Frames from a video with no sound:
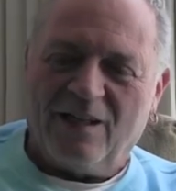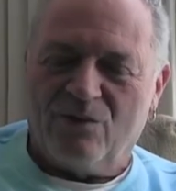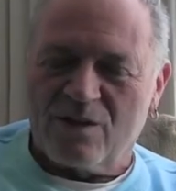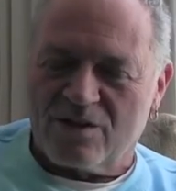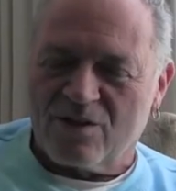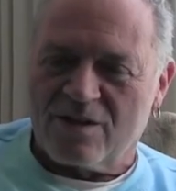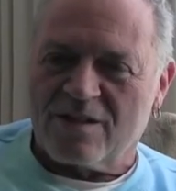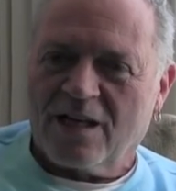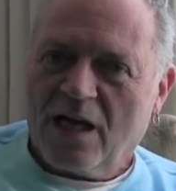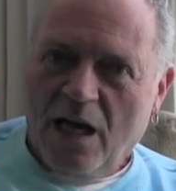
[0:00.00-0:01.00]
It was
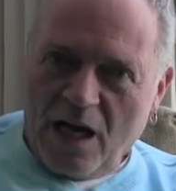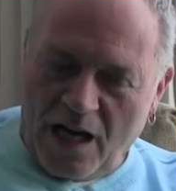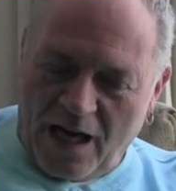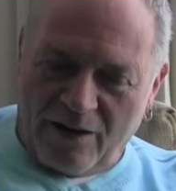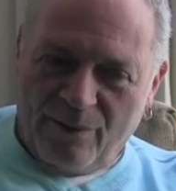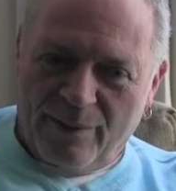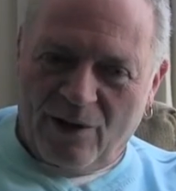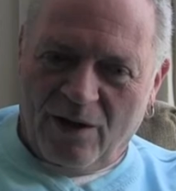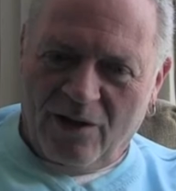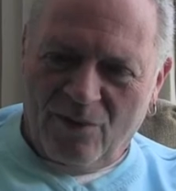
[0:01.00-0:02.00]
just, I
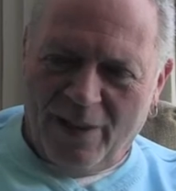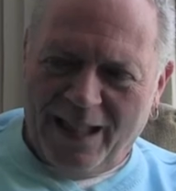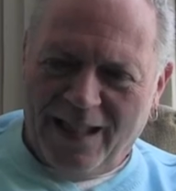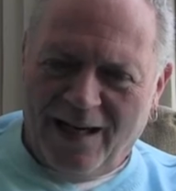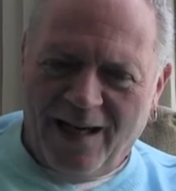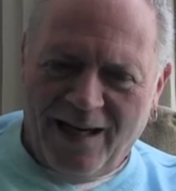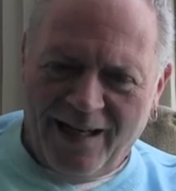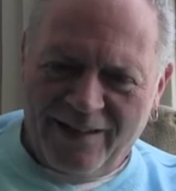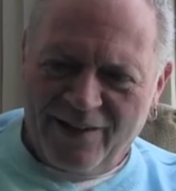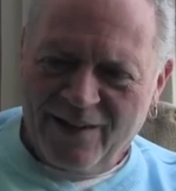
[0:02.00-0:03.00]
remember going, oh my
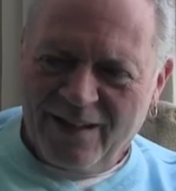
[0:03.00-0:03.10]
God,